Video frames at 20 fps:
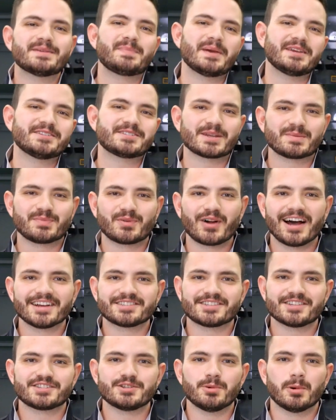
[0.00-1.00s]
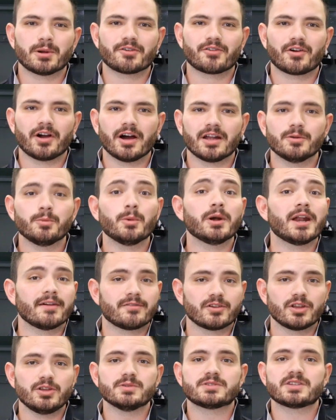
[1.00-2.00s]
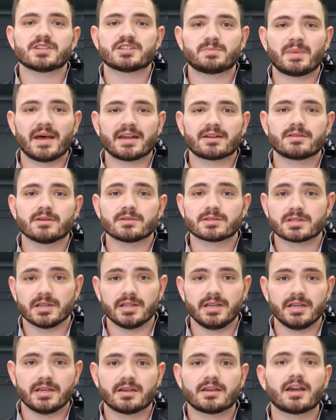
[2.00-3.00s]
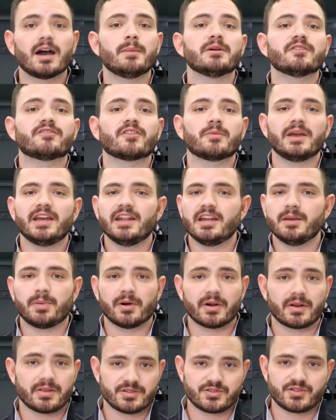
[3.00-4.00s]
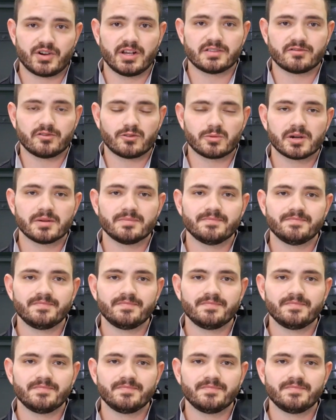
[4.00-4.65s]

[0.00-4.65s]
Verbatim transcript: basic process you want to run whenever you suspect there's a leak coming from any part of the transformer.